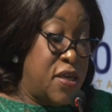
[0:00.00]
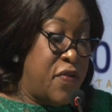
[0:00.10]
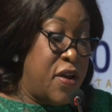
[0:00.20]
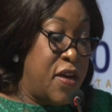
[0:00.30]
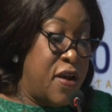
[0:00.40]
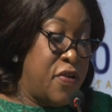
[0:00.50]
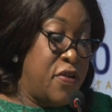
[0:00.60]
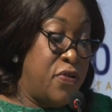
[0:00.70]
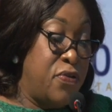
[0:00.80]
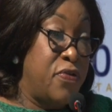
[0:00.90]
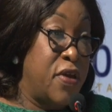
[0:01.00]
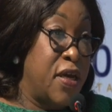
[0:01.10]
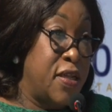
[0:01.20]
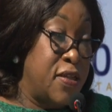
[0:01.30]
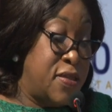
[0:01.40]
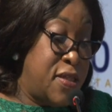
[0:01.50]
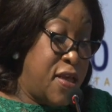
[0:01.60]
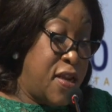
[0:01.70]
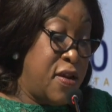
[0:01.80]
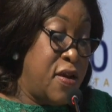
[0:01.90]
have endeavored through thick and
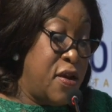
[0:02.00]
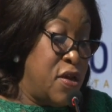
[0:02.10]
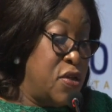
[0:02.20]
thin